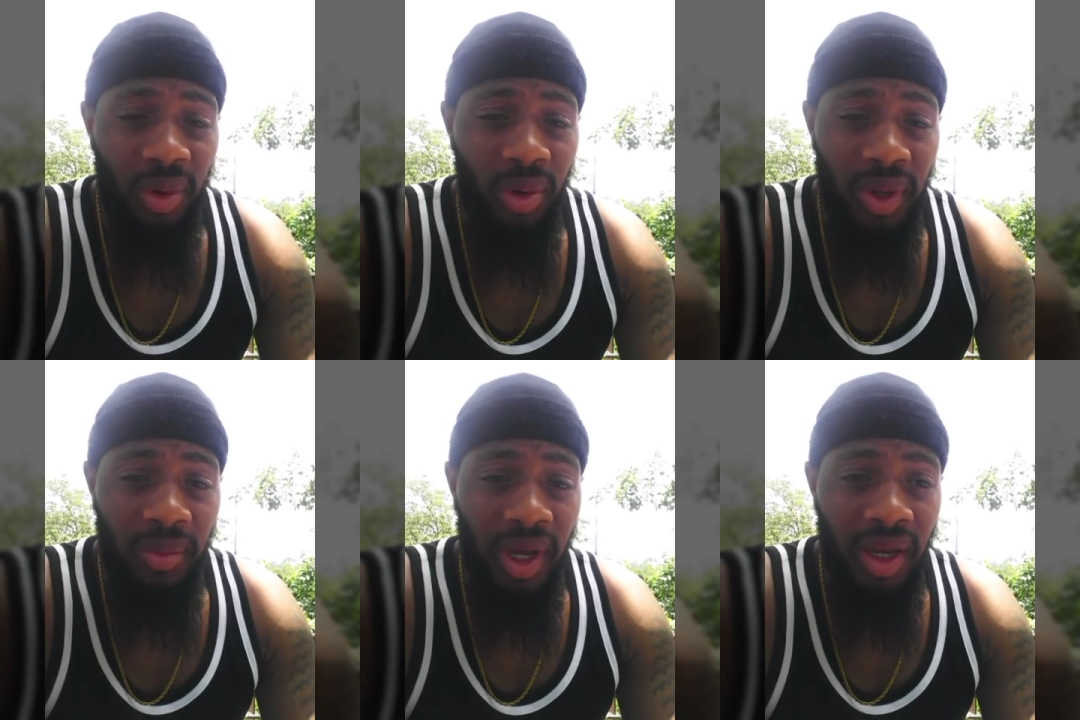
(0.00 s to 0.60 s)
a
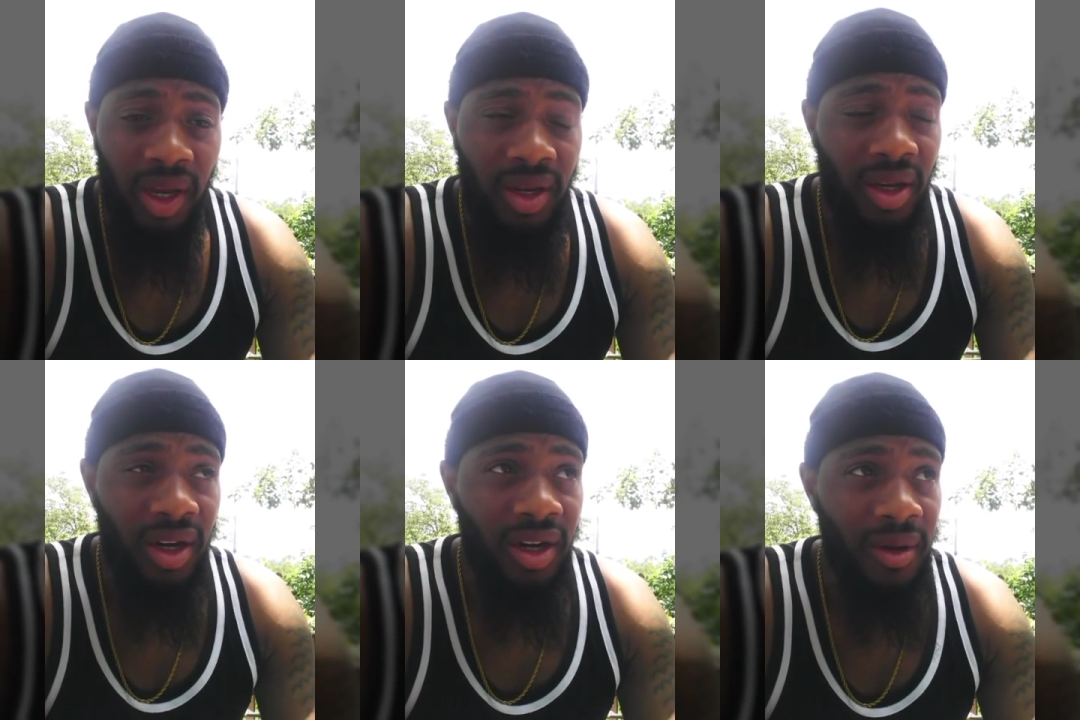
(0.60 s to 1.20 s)
big man,
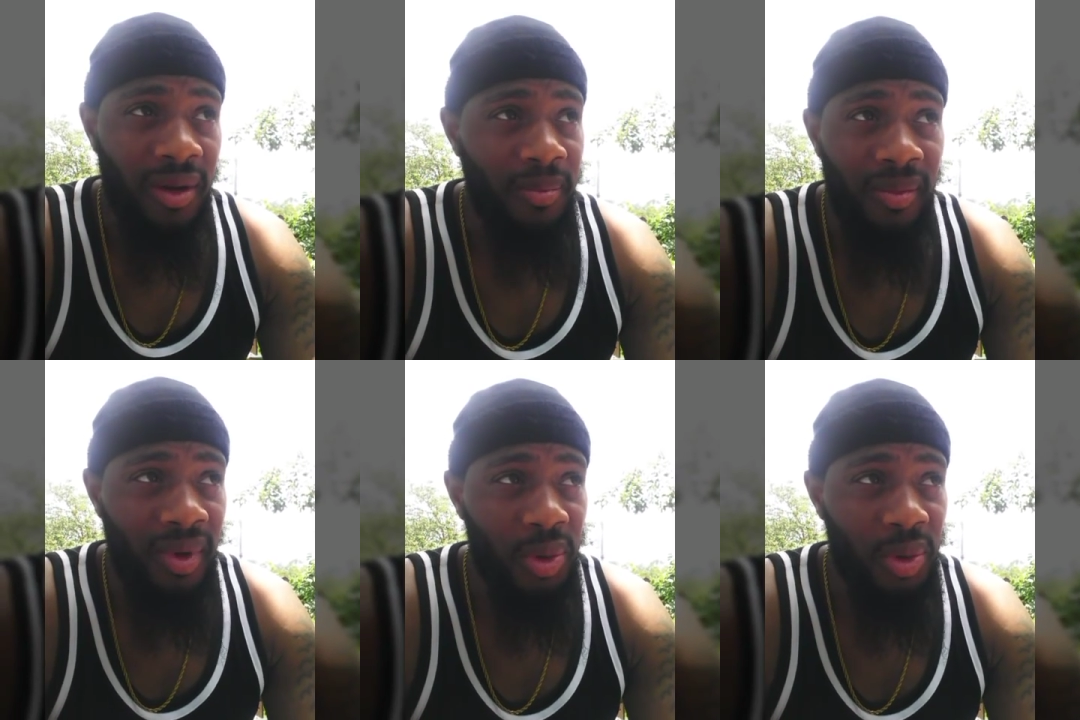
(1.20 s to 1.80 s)

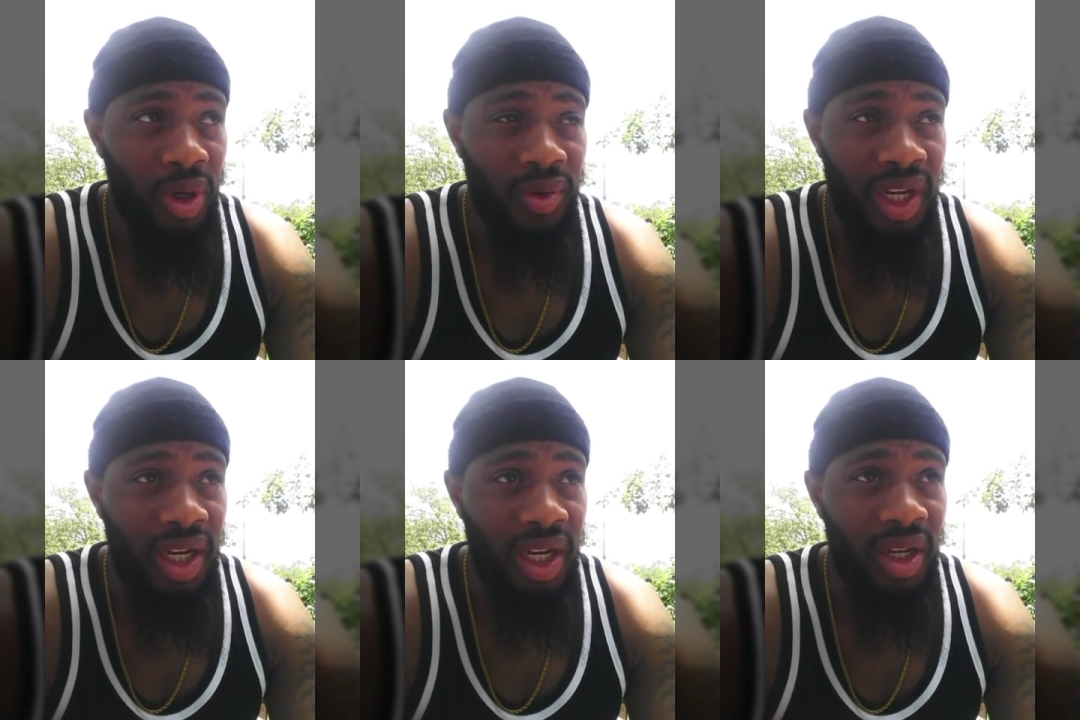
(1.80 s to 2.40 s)
because we don't
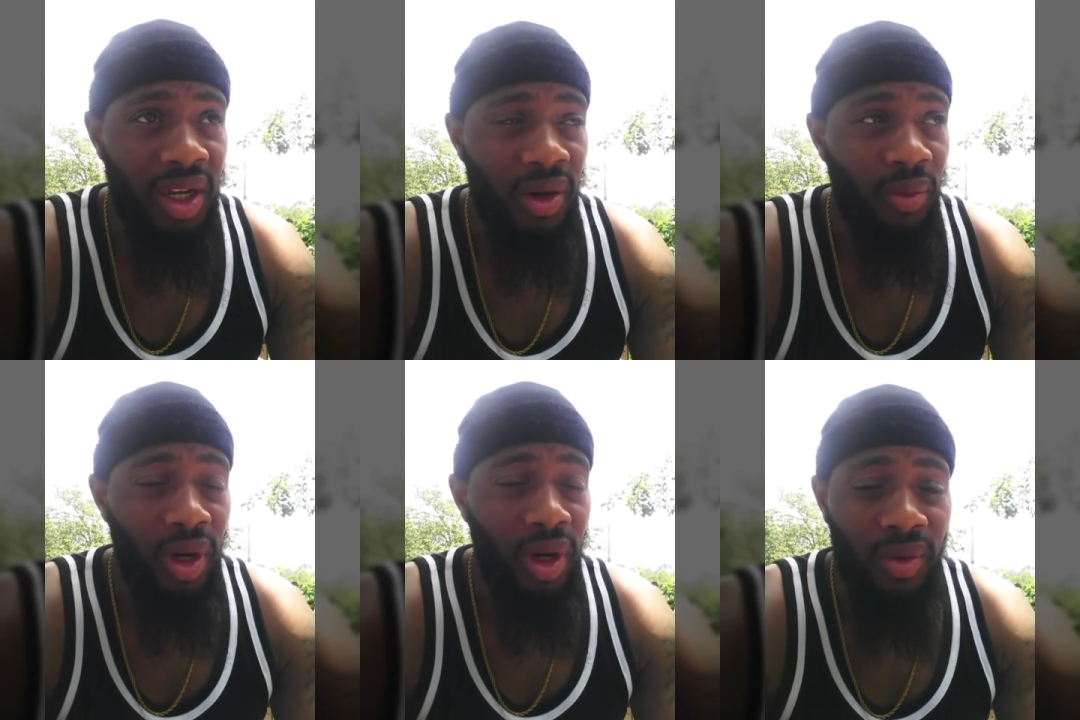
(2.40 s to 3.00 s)

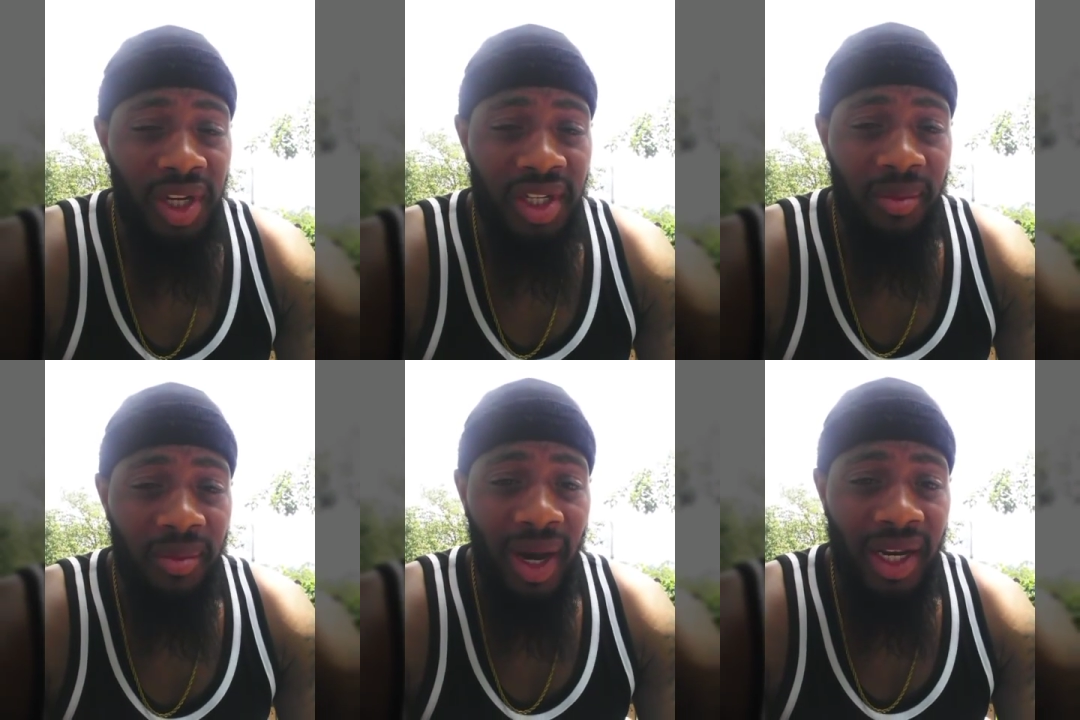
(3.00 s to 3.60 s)
need
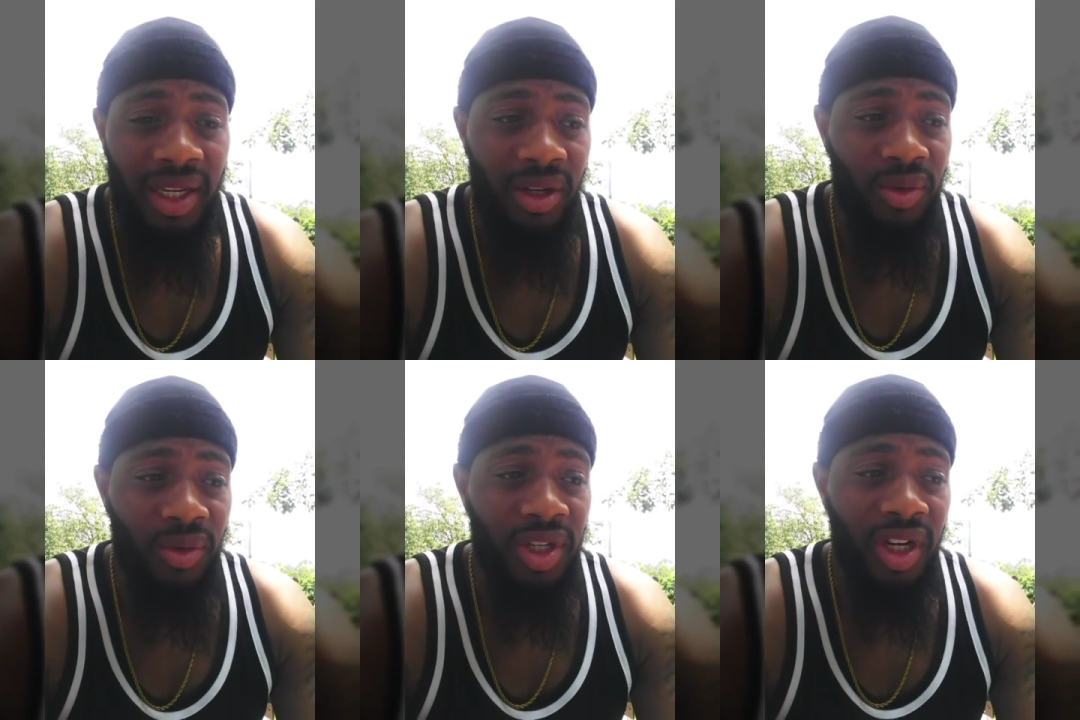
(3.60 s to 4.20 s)
somebody
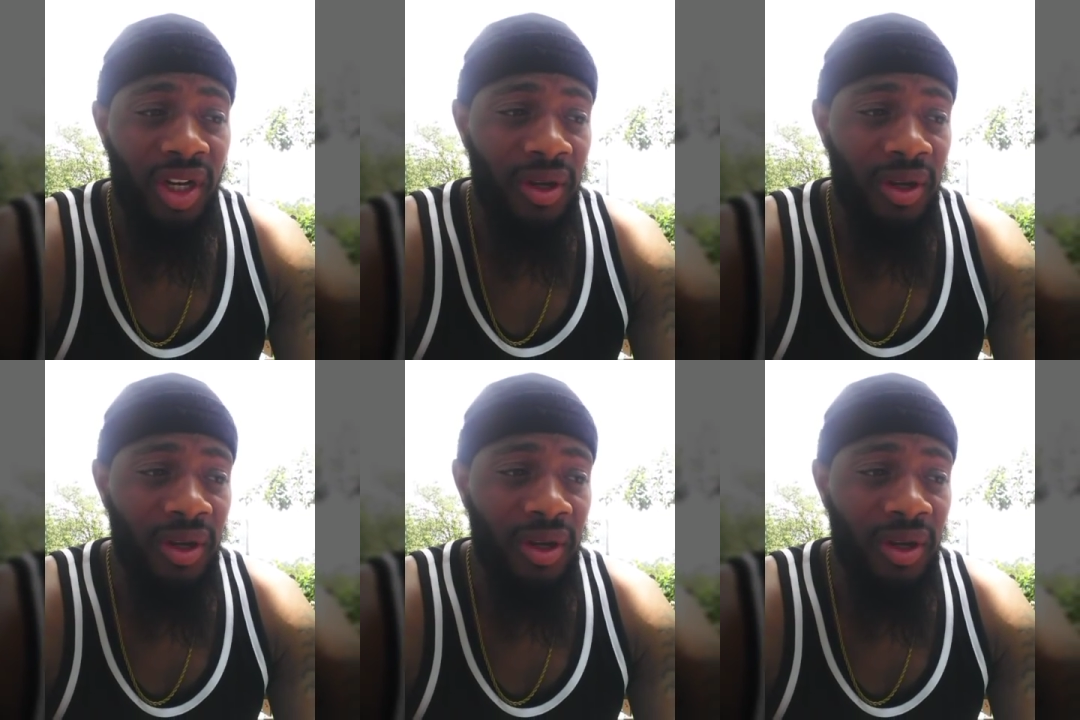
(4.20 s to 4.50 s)
who's a